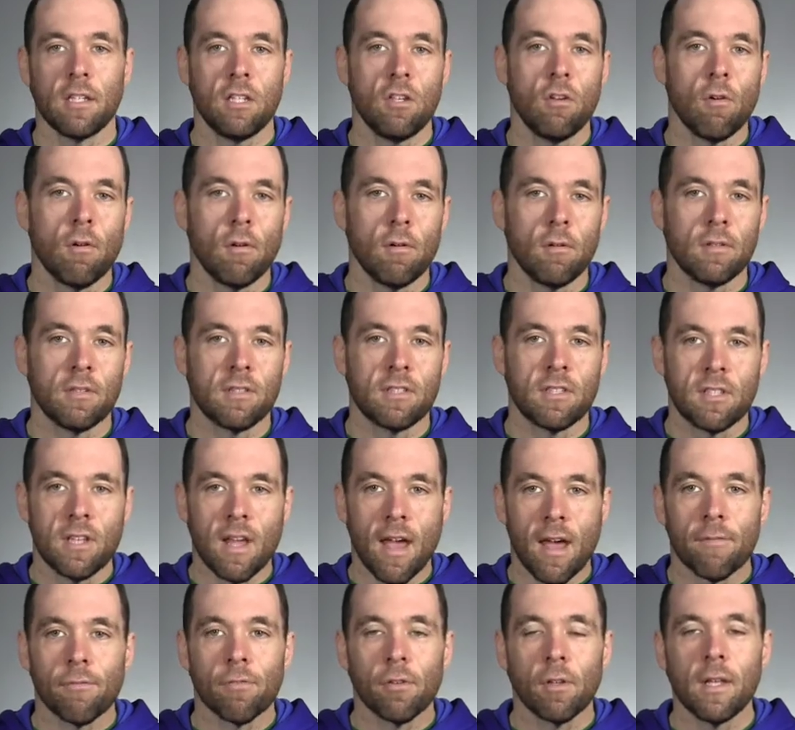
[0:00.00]
You
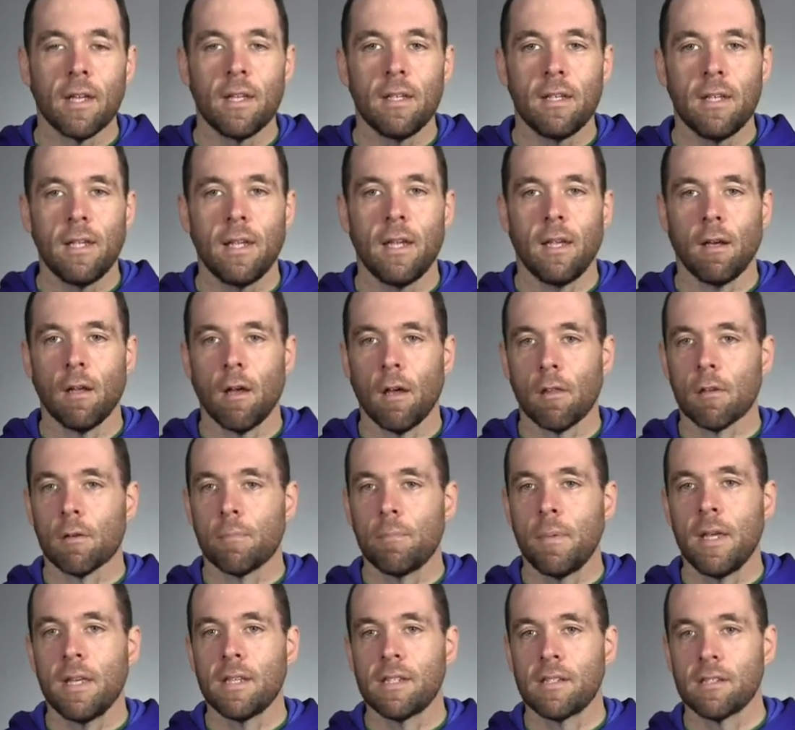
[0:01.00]
definitely need other
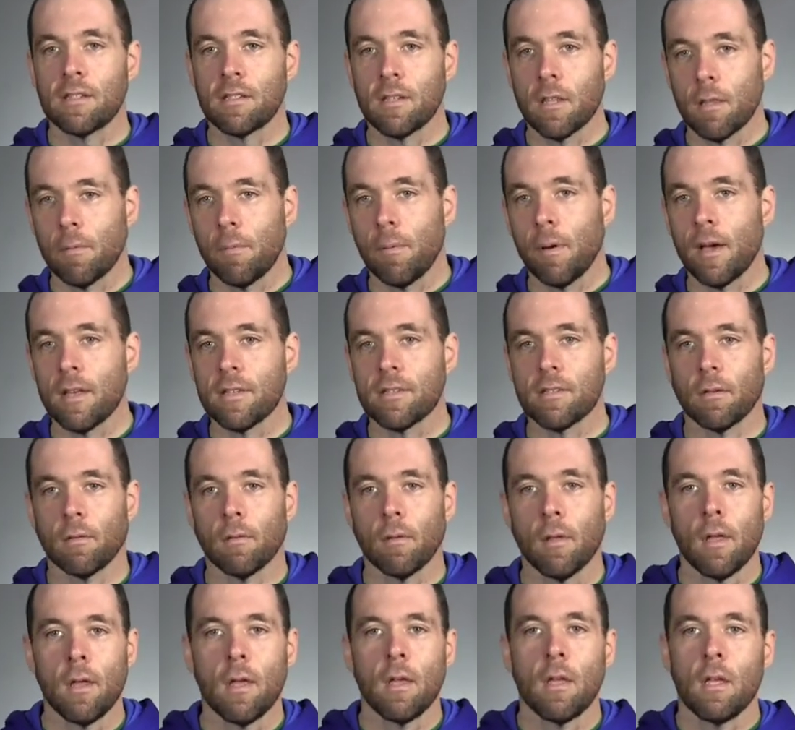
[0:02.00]
pieces of the puzzle.